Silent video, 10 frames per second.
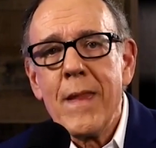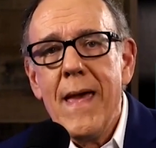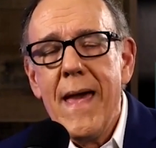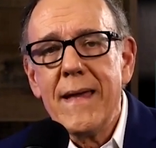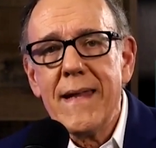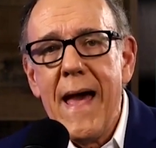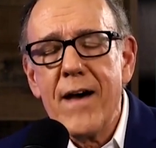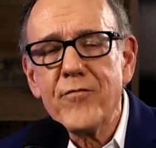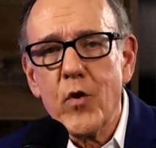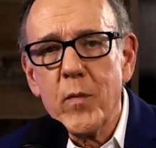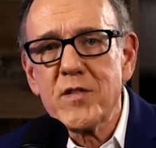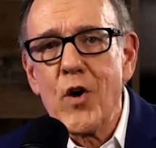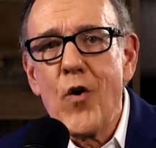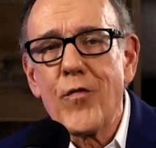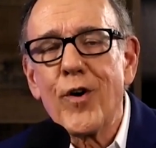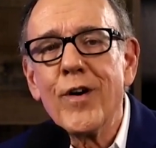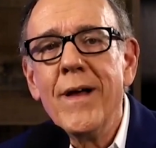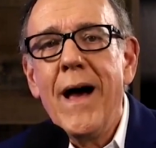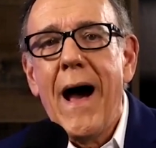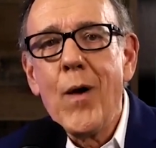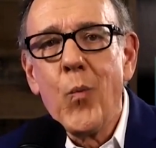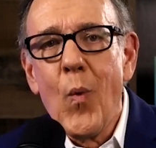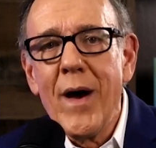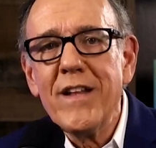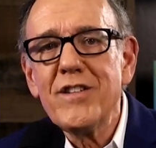And after it was over, I wanted